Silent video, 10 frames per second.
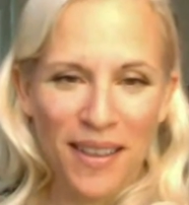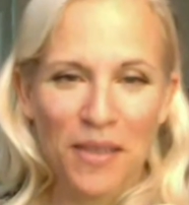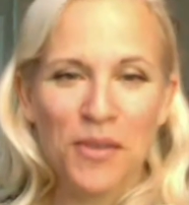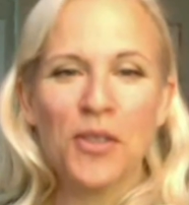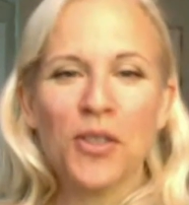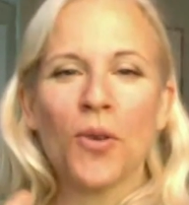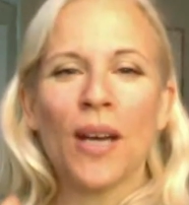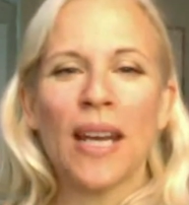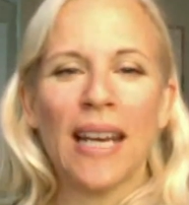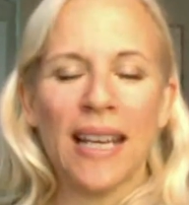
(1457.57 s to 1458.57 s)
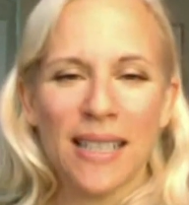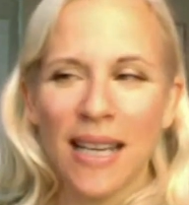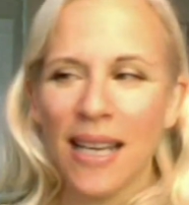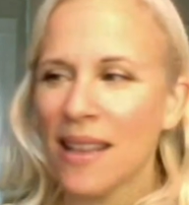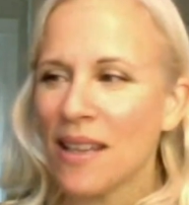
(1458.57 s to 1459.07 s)
There's joy in it.
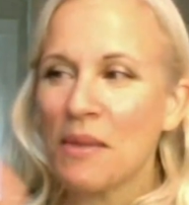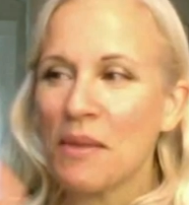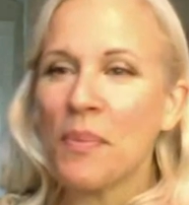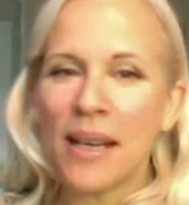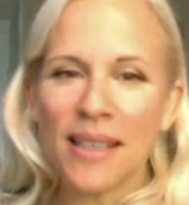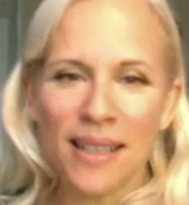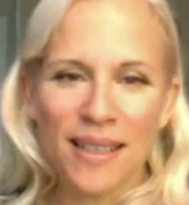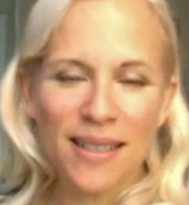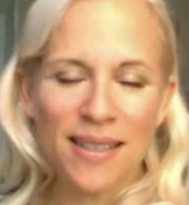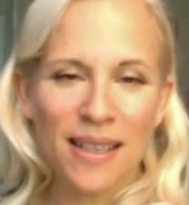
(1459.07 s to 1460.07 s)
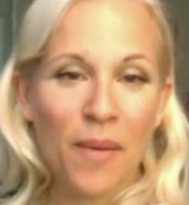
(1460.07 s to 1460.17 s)
There's abundance.